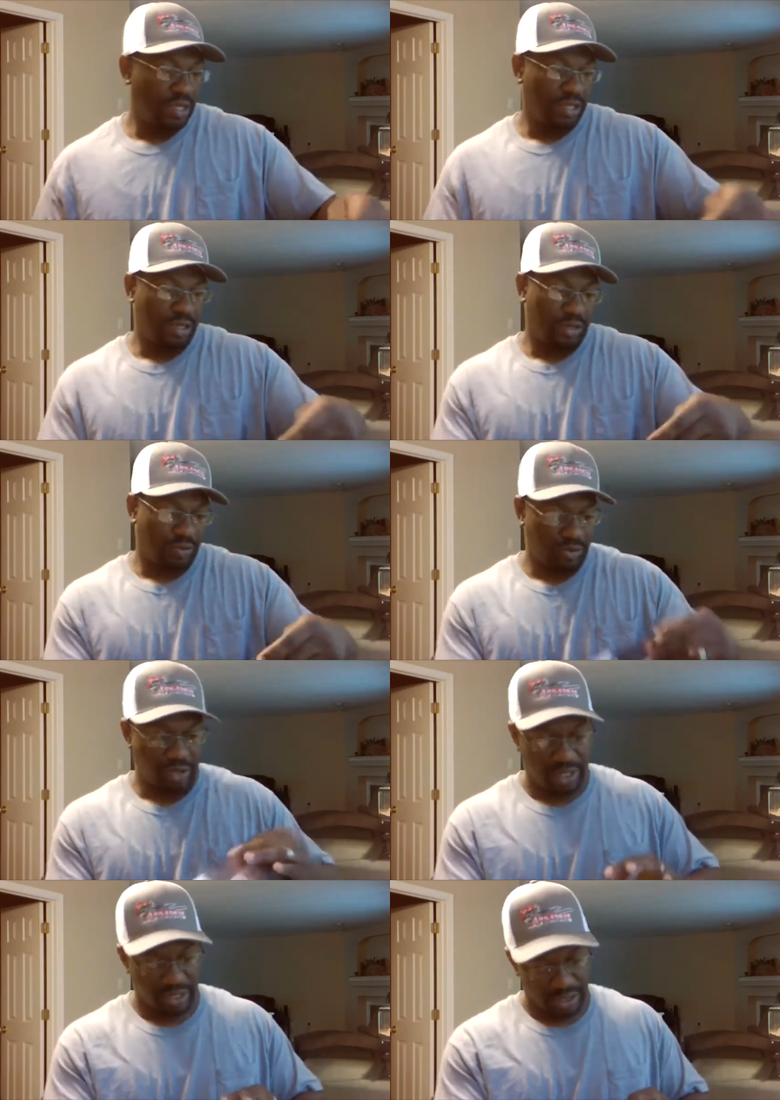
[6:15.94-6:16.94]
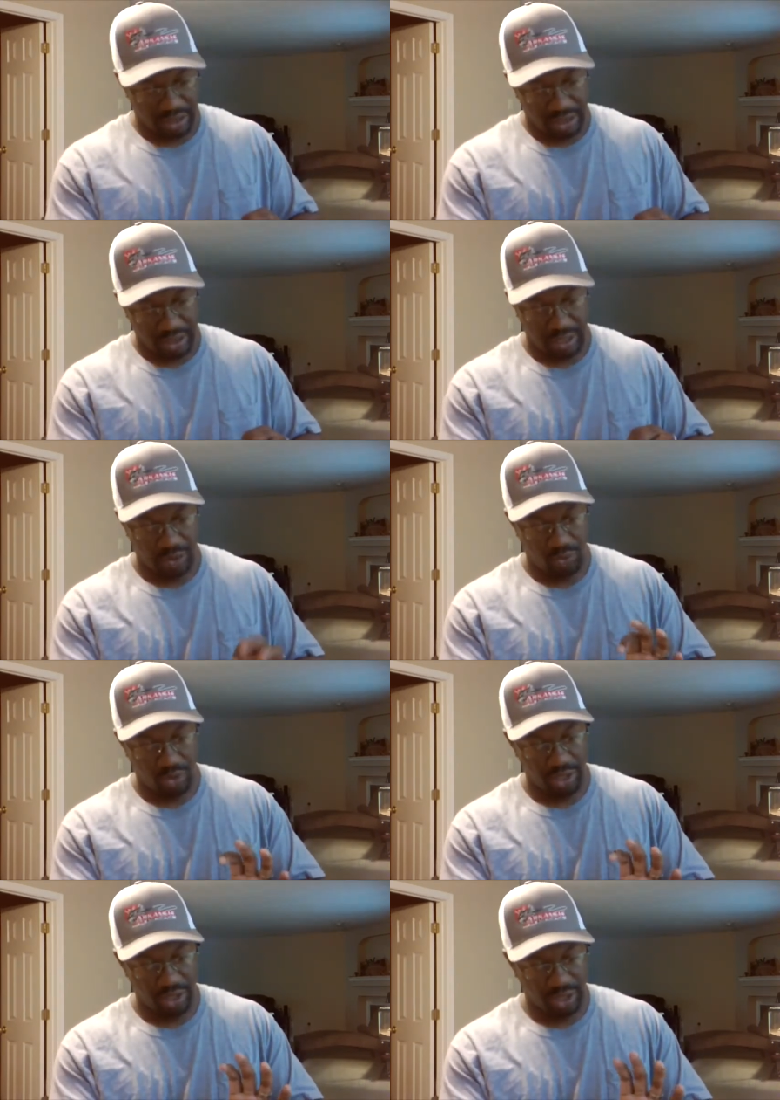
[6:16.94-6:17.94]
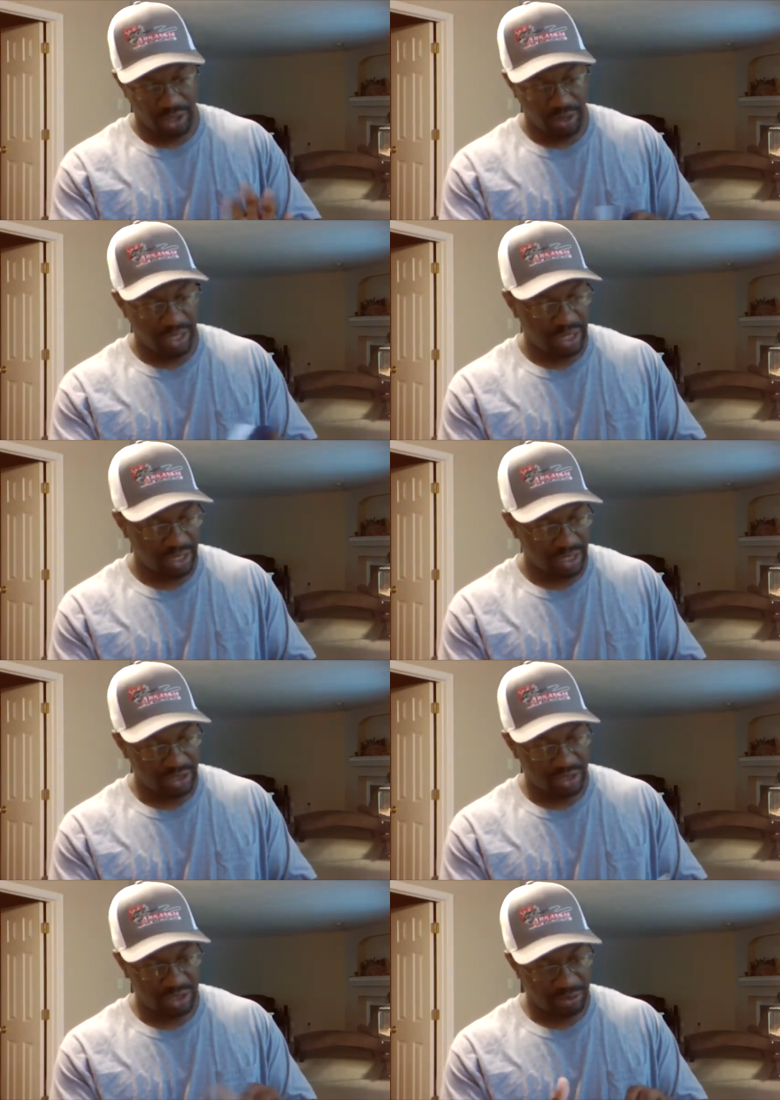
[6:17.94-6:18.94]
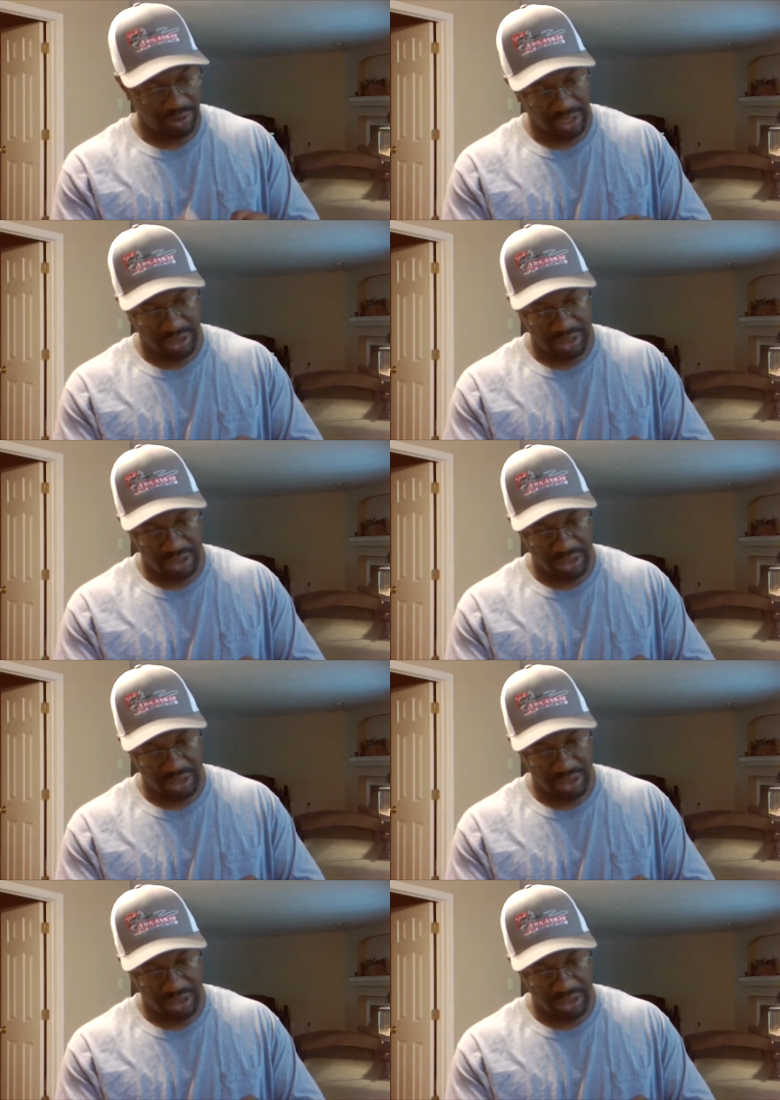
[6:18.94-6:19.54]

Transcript: Alright, and we're going to go ahead and jump into